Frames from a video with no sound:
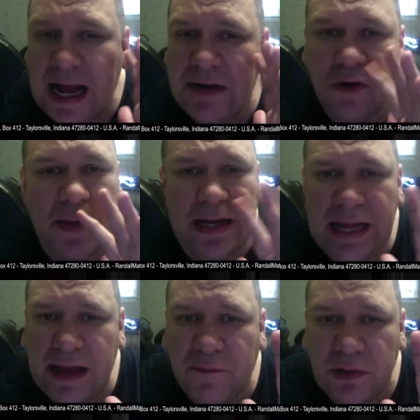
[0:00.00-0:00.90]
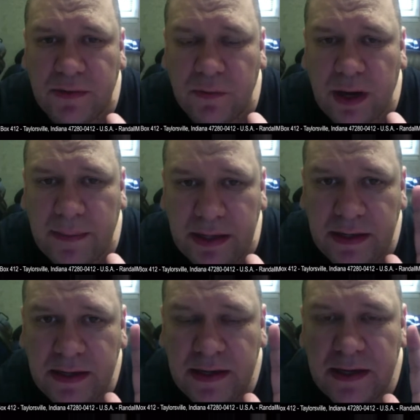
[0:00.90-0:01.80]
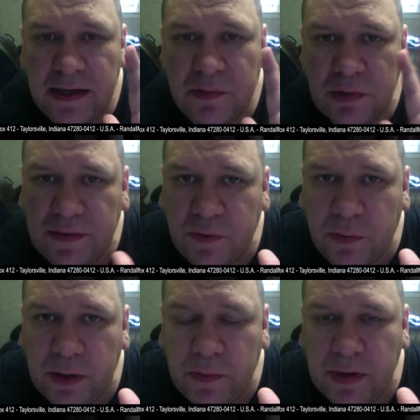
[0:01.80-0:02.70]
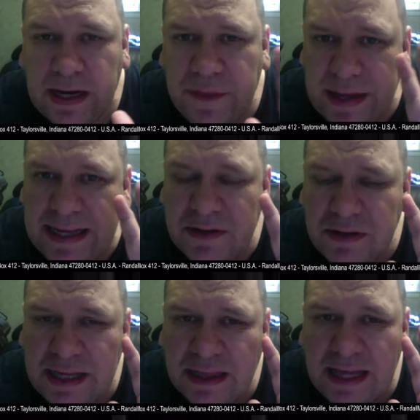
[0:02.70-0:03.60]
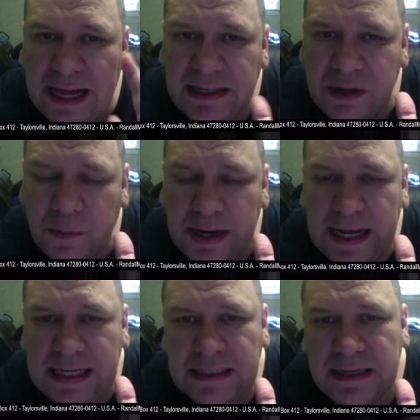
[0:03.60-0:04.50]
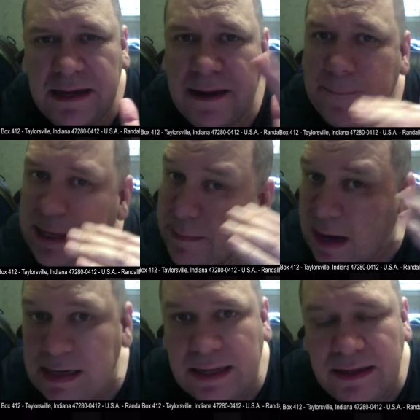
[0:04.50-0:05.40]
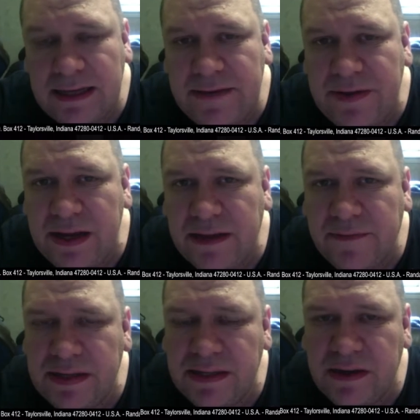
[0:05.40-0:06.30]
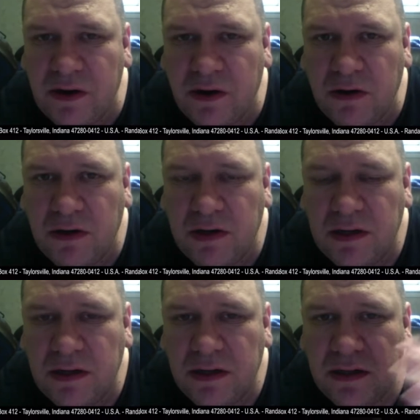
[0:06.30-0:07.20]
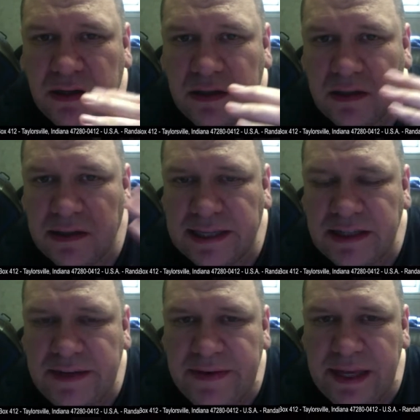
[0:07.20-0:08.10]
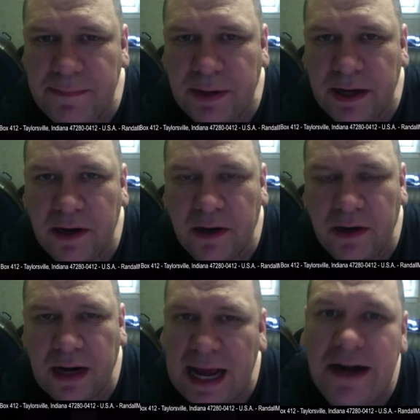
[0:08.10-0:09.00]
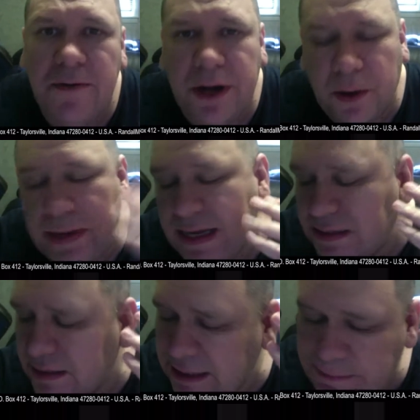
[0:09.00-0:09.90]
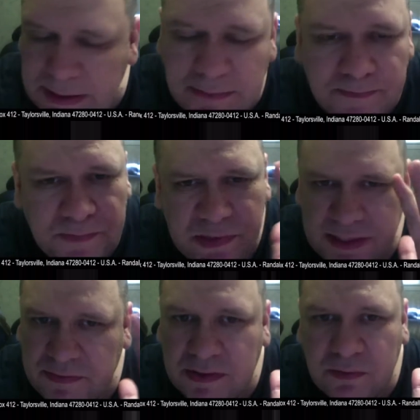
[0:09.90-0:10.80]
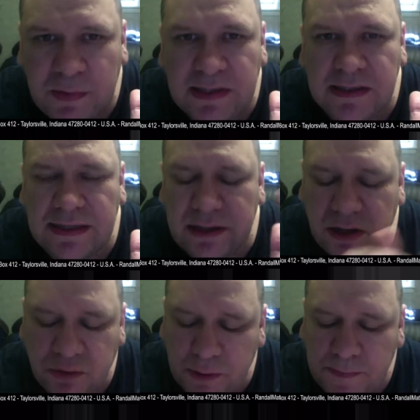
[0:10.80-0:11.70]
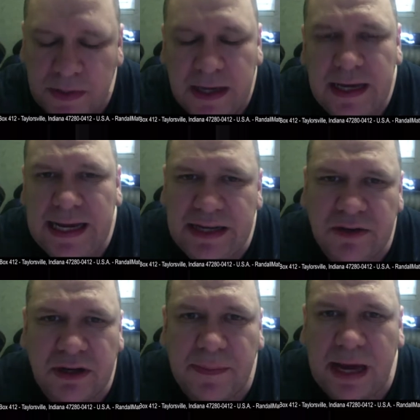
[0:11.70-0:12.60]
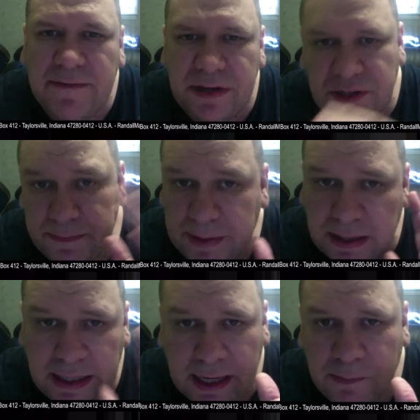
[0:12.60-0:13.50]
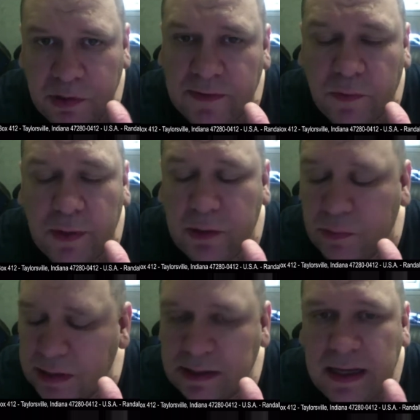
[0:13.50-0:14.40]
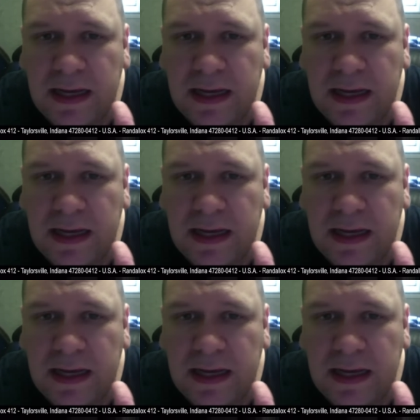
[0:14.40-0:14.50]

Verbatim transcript: I, I told him he could have whichever I mean, whichever one he wants. I think he's going to take the XL1S, but he might take the TV and the VCR slash DVD player. I don't know. He has. It's been several weeks since I talked to him. He's gonna come by eventually and pick it up, whichever one he wants.